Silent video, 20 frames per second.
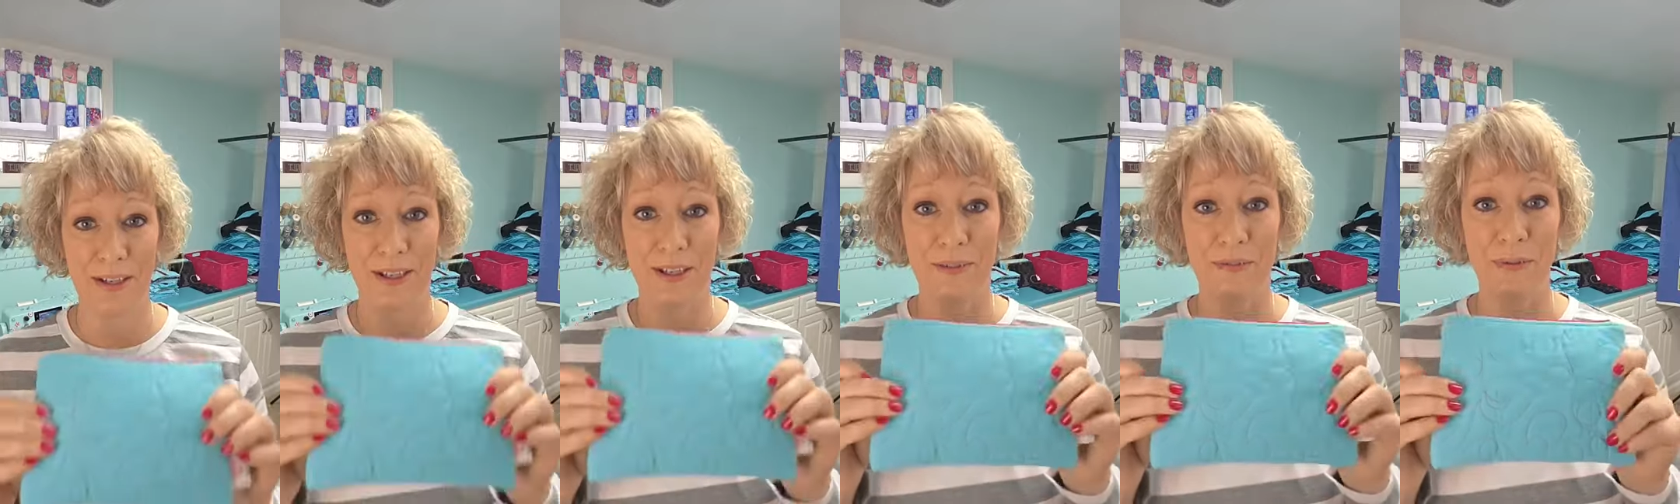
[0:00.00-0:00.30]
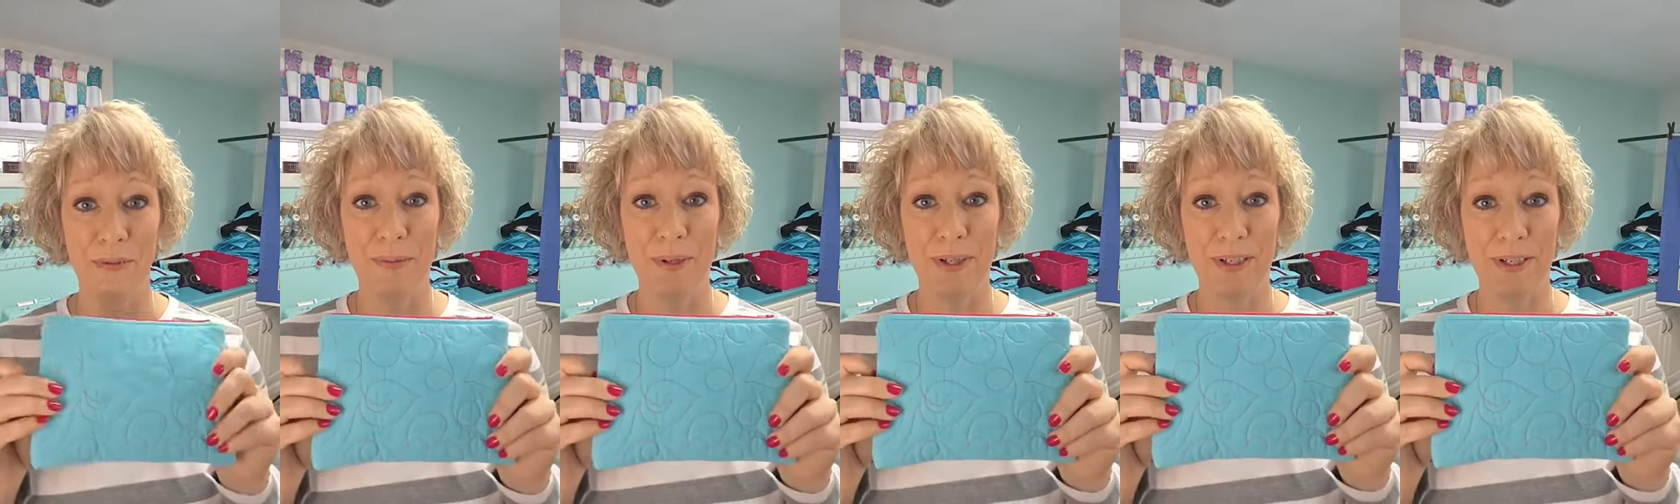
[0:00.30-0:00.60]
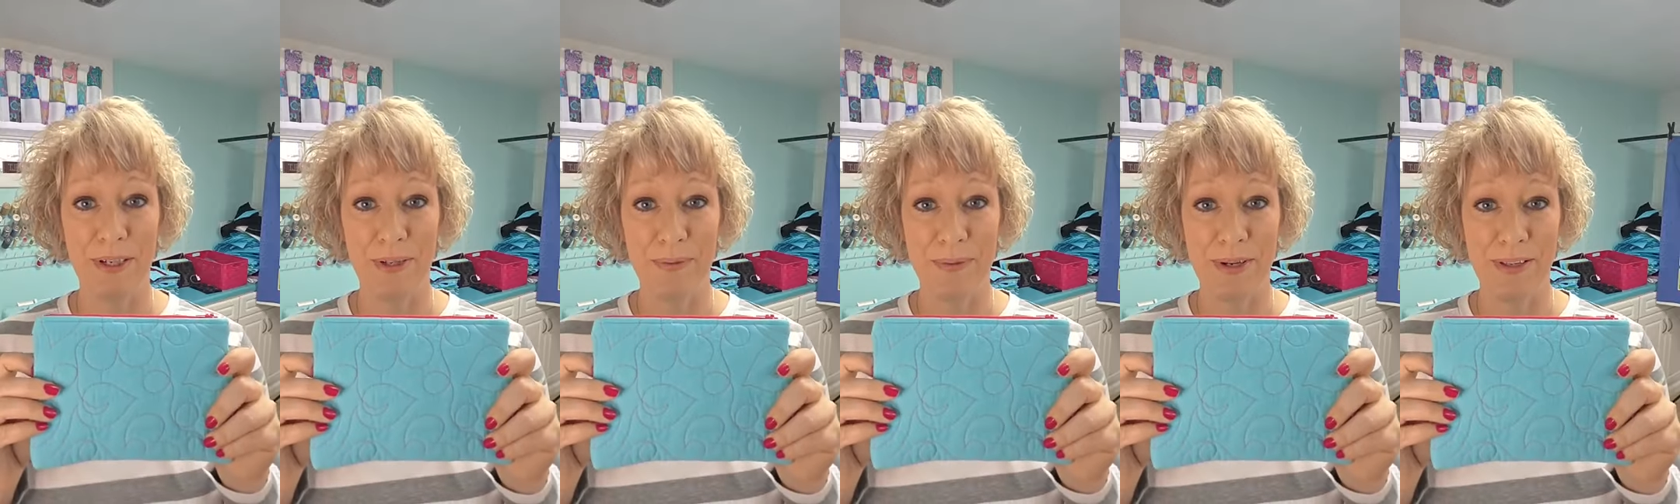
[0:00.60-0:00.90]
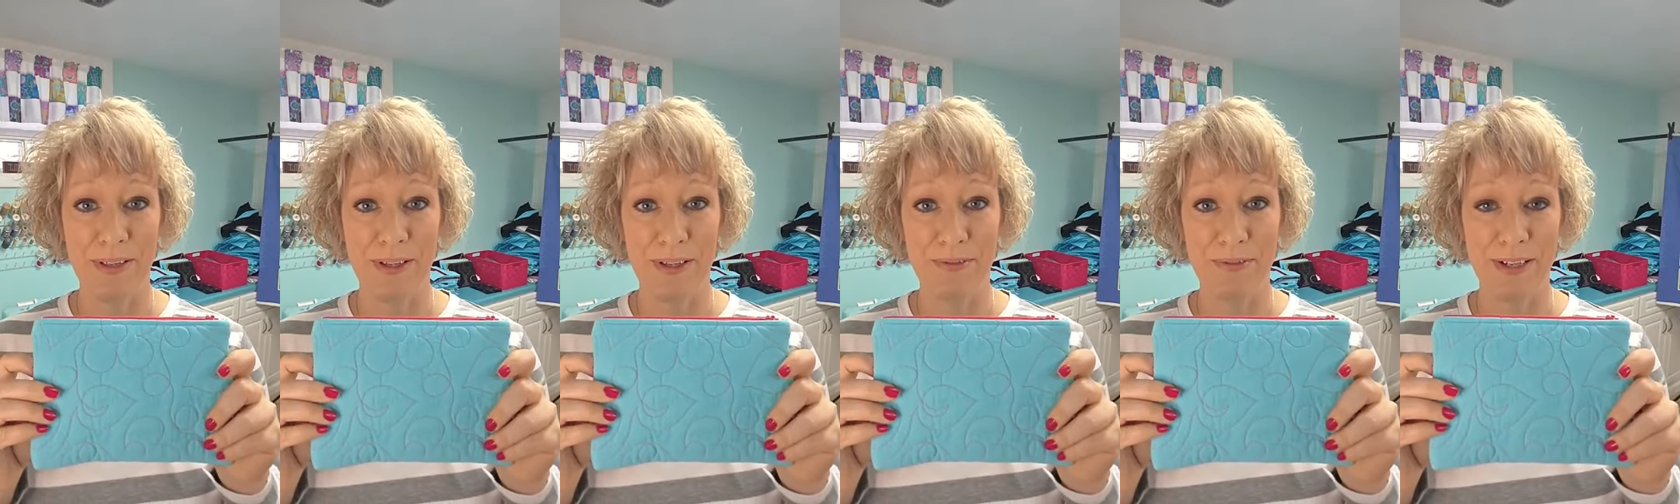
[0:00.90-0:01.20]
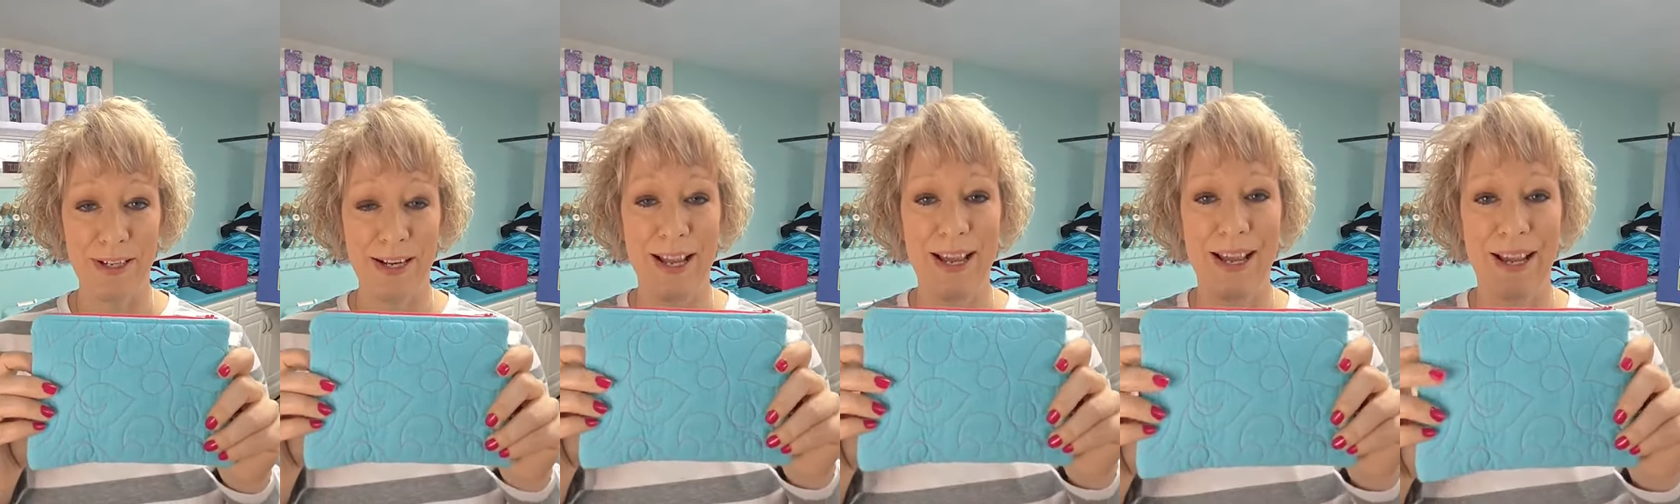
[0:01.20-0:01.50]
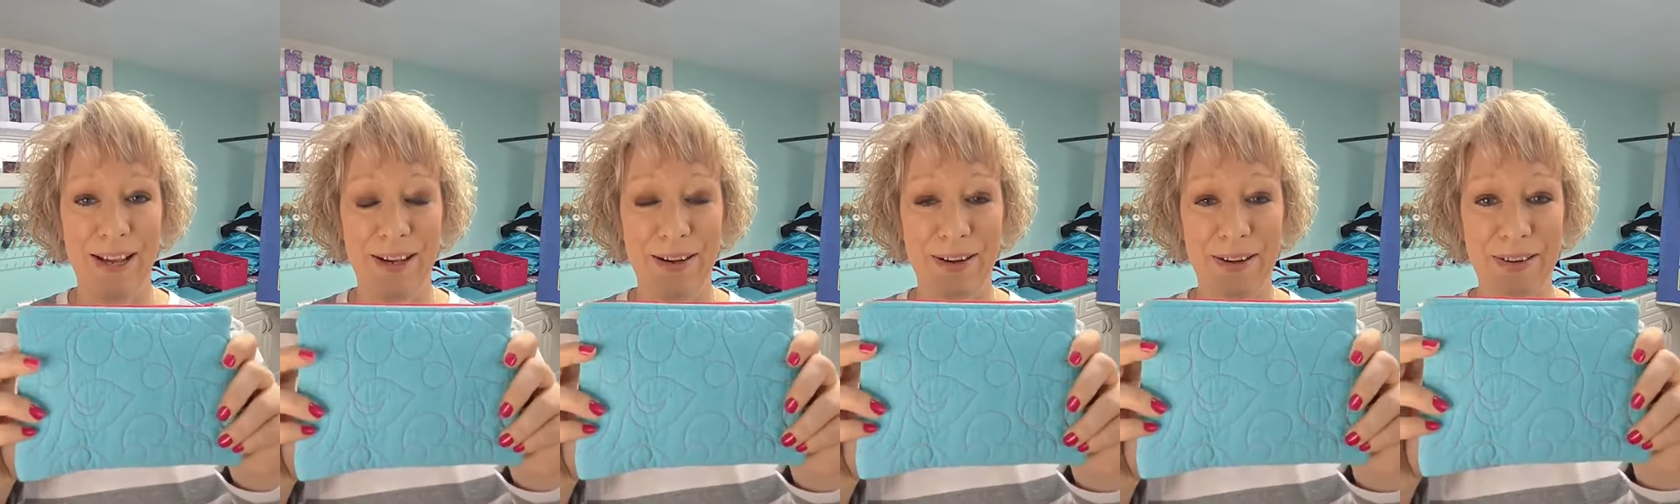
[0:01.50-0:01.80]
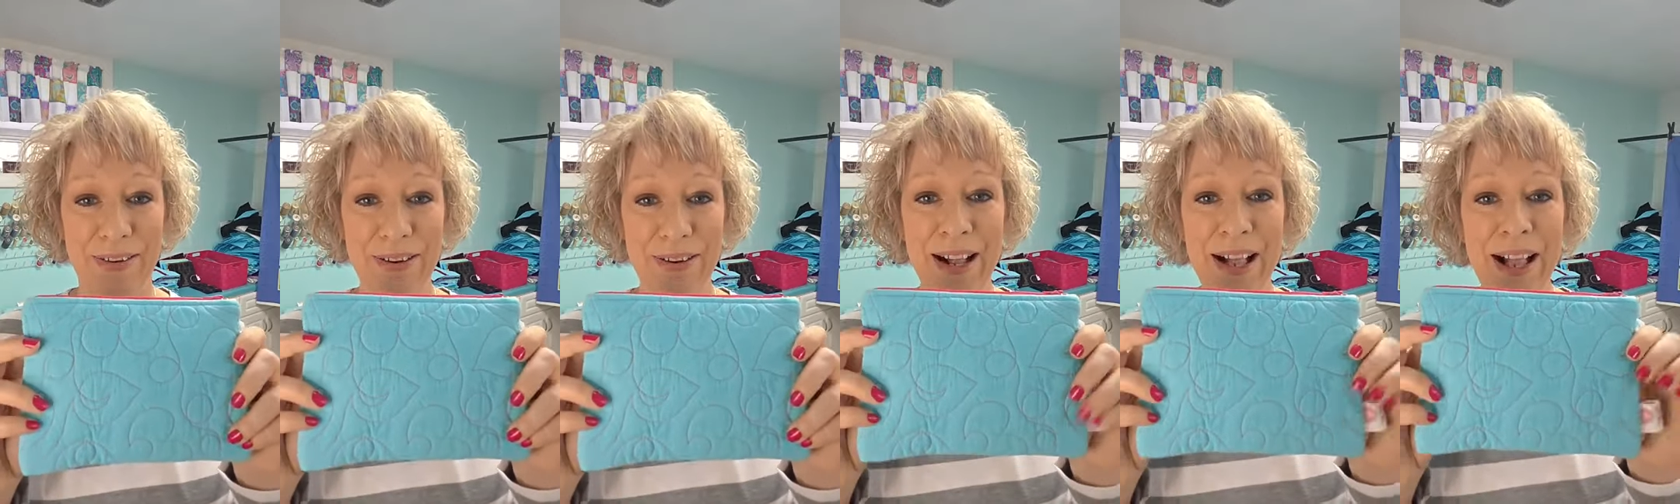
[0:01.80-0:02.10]
everywhere in my life right
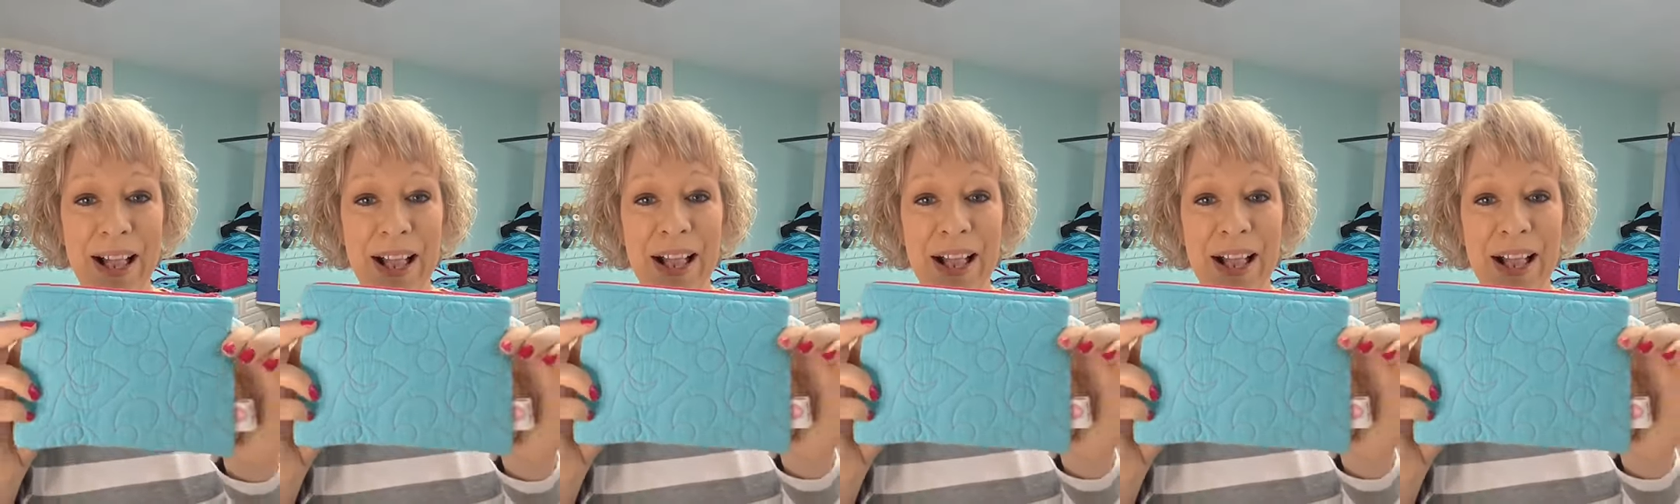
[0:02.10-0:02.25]
now.